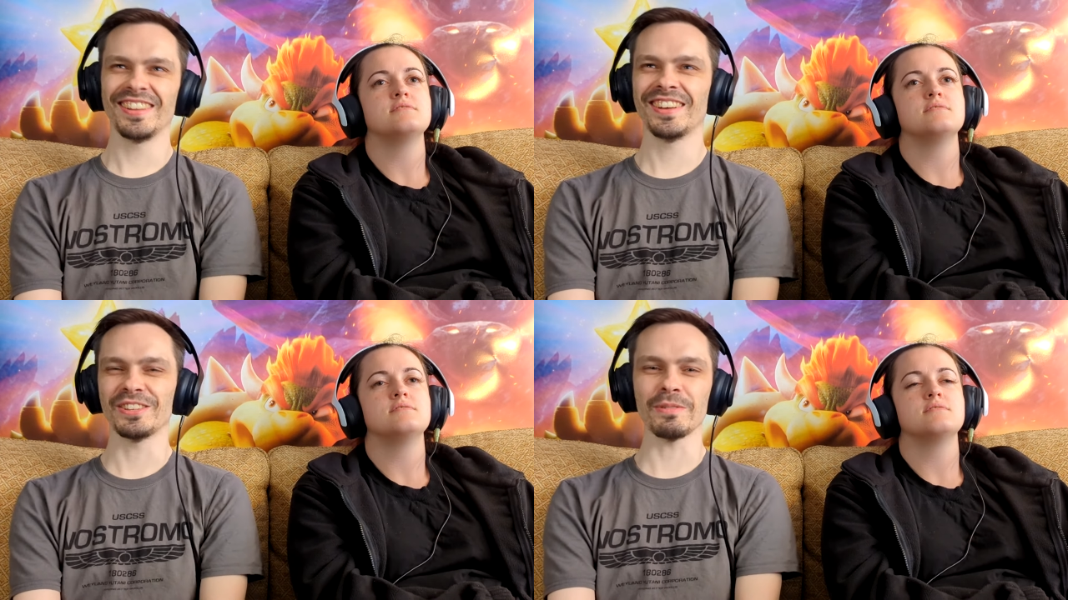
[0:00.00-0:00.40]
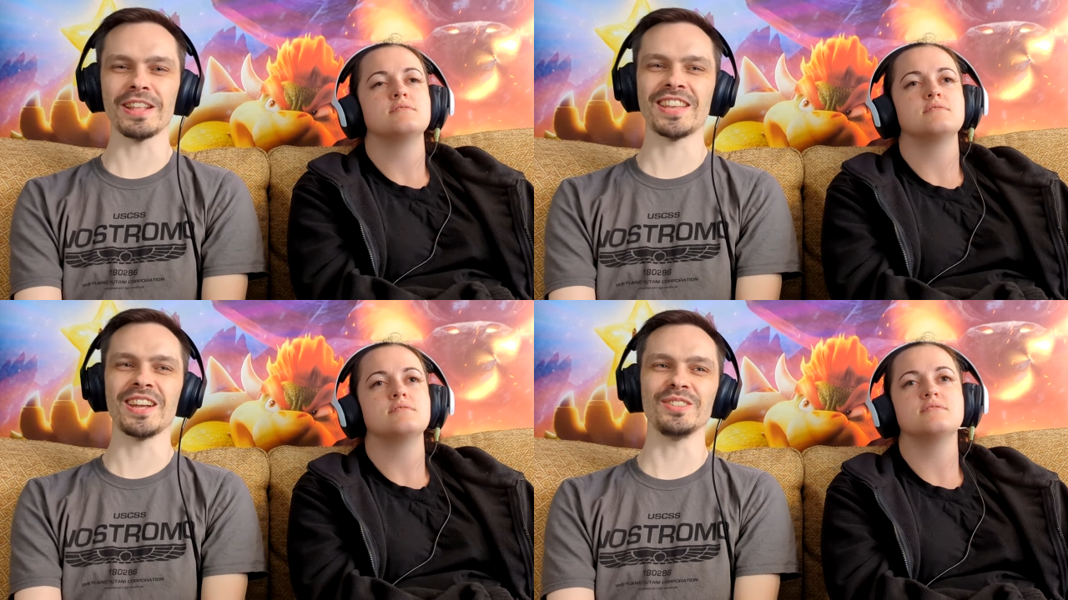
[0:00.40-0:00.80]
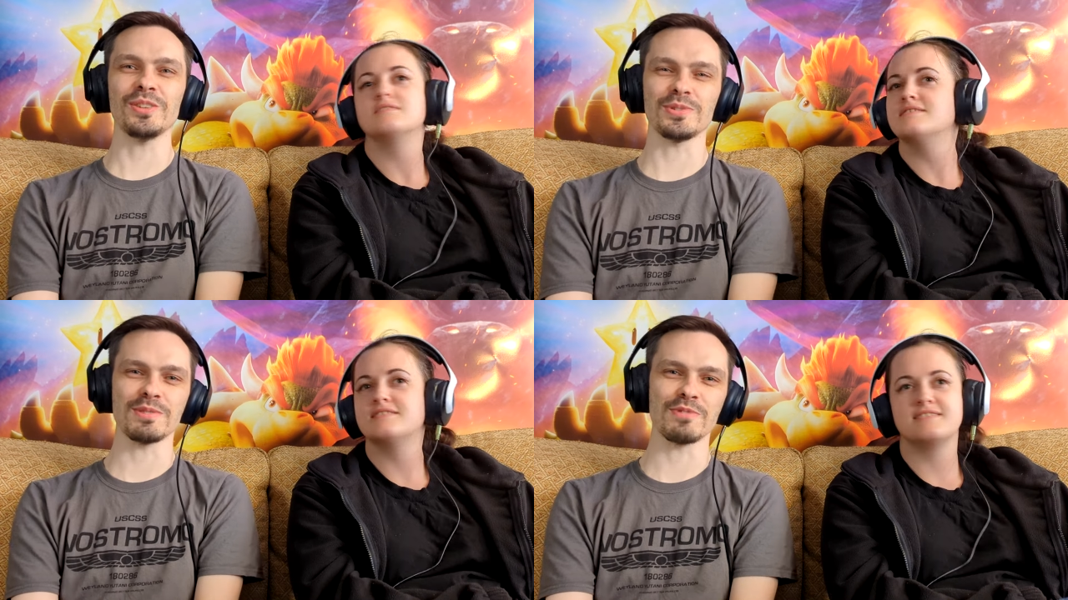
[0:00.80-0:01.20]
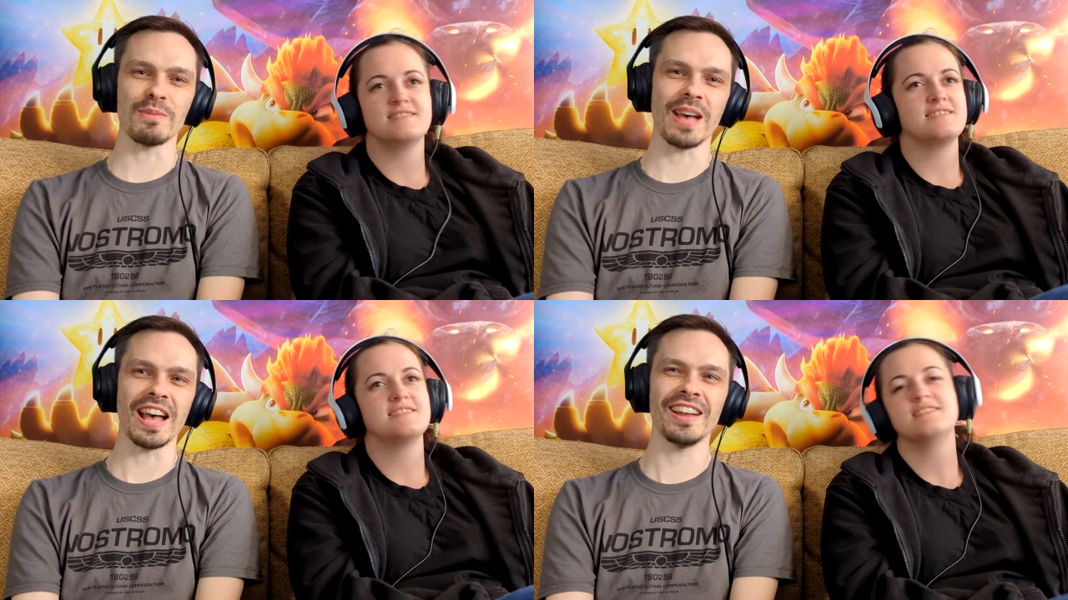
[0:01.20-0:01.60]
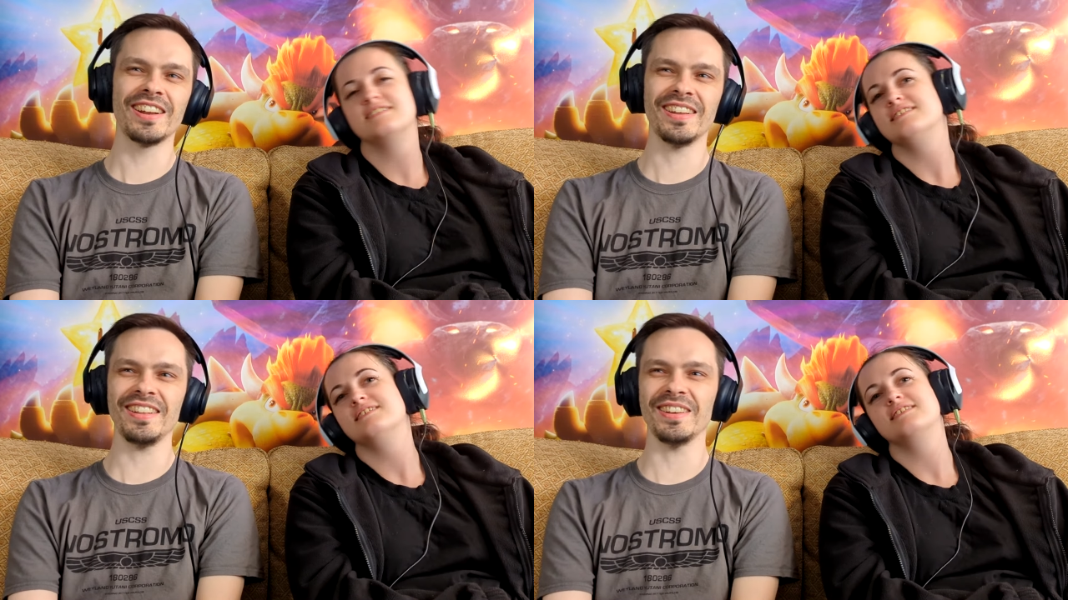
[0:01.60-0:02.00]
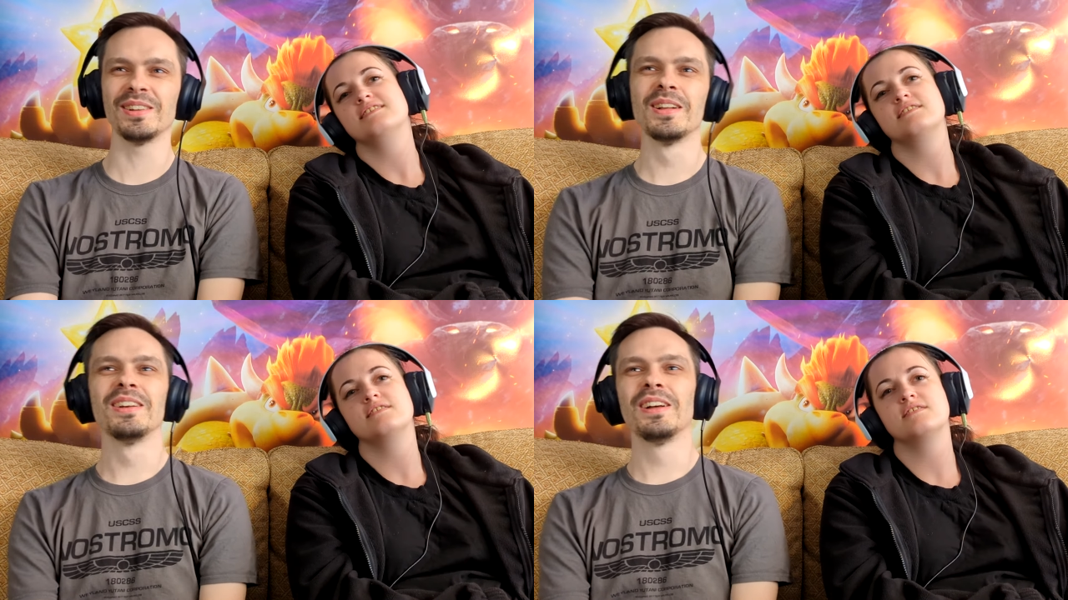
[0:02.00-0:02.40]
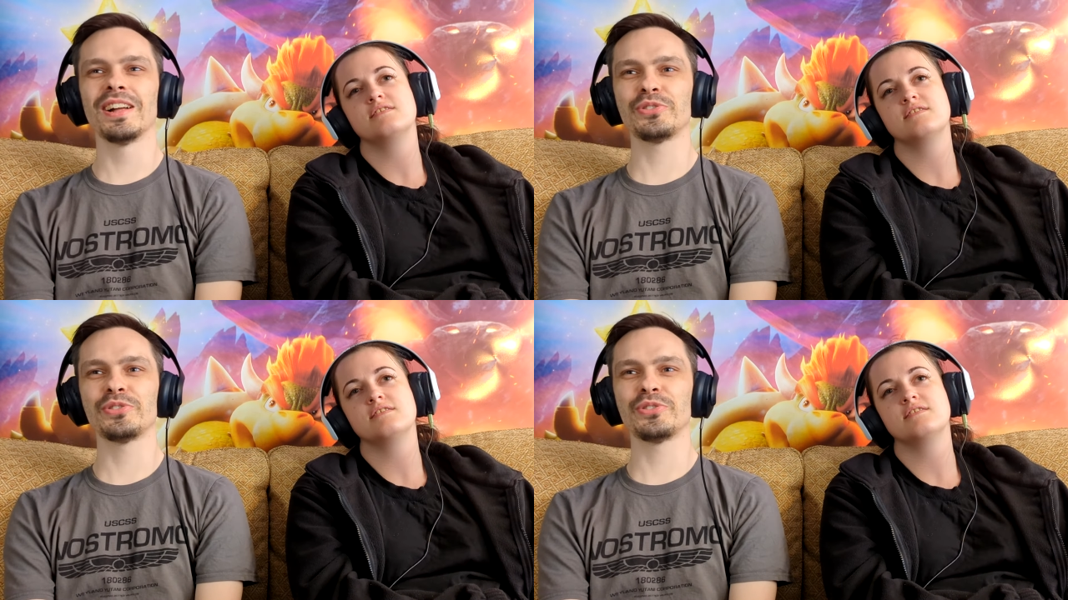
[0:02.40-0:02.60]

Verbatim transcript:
Speaker 1: I was about to say, this doesn't seem so bad. and